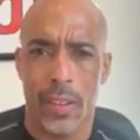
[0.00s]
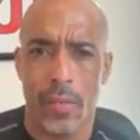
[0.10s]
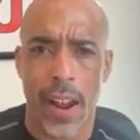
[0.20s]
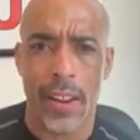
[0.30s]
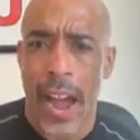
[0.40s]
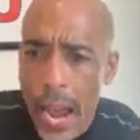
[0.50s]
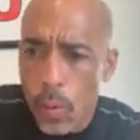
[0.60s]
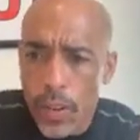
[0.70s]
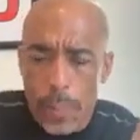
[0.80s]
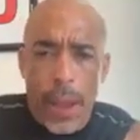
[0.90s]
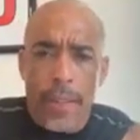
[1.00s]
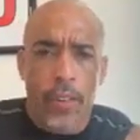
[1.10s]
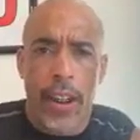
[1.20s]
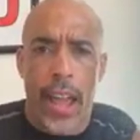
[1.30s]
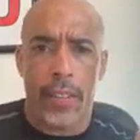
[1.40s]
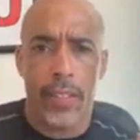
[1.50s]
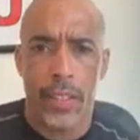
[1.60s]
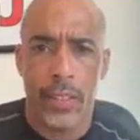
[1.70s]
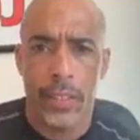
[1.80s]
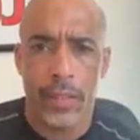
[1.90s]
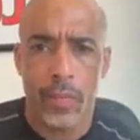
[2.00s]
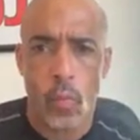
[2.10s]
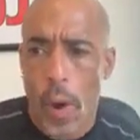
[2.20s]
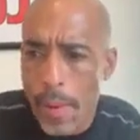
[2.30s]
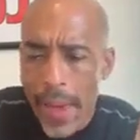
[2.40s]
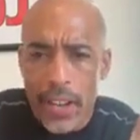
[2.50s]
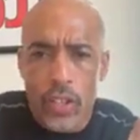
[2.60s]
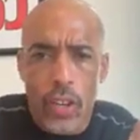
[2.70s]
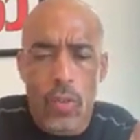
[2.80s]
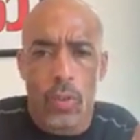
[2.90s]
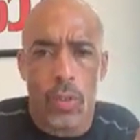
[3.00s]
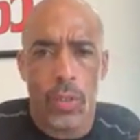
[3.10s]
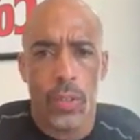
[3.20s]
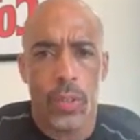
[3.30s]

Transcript: Right? I ain't willing to pay for that. Why am I mad at you?